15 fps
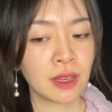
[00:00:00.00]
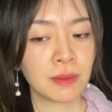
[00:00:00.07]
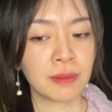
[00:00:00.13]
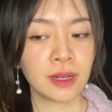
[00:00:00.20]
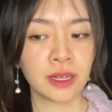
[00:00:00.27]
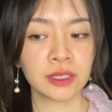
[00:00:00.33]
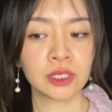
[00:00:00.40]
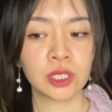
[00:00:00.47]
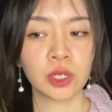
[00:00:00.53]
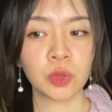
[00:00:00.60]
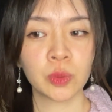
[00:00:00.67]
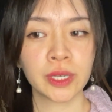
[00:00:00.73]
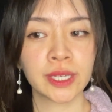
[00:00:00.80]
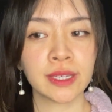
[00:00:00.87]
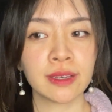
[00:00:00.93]
but
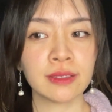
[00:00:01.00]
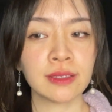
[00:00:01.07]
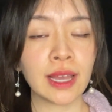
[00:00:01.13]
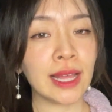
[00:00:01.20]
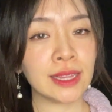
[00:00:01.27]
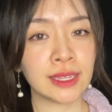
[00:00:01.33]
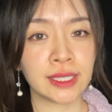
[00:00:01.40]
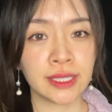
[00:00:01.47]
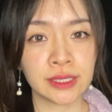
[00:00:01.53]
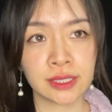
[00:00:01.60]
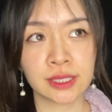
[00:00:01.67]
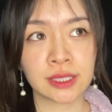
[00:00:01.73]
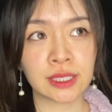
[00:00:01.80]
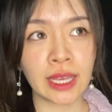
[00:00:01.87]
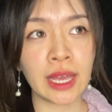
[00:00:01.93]
we can at
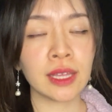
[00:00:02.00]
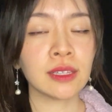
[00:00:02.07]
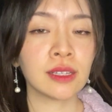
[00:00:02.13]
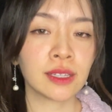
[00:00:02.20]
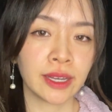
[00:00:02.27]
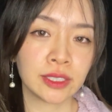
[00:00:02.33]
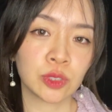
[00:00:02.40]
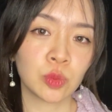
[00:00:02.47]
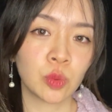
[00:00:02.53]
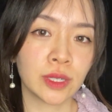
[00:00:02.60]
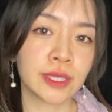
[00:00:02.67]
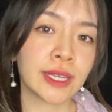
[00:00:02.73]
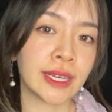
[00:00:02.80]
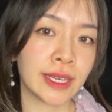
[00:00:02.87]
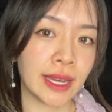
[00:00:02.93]
least analyze
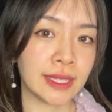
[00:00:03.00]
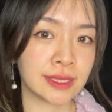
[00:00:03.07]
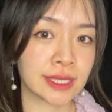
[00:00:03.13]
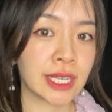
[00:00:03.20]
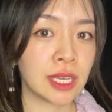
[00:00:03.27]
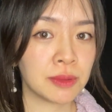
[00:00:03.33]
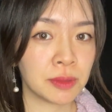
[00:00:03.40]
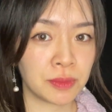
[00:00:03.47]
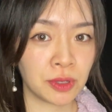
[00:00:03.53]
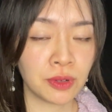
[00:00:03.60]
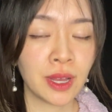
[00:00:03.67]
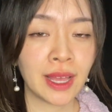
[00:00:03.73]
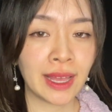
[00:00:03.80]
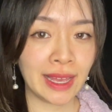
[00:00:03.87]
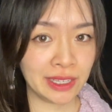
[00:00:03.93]
what AI is capable
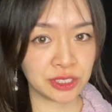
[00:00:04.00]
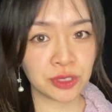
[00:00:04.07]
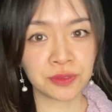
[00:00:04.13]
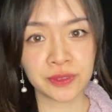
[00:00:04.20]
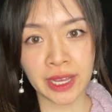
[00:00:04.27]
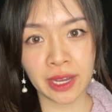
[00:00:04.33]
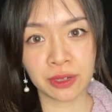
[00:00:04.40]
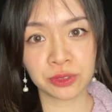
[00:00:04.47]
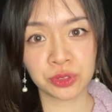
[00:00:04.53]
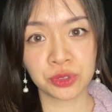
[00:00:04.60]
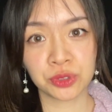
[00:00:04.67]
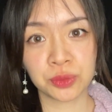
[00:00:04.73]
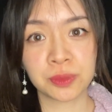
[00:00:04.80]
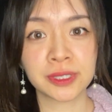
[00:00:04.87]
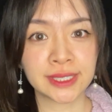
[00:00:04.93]
as of now
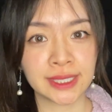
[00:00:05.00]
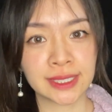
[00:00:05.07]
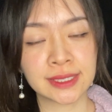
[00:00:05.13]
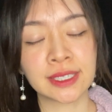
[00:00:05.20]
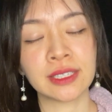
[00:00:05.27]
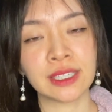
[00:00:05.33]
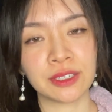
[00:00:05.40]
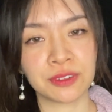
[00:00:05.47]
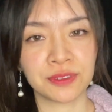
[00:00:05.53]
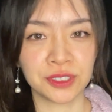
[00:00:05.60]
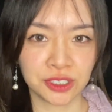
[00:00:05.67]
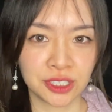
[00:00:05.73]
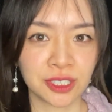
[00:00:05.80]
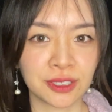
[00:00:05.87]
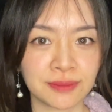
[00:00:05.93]
to predict the near
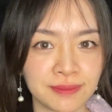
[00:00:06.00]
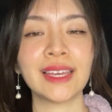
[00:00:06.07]
future.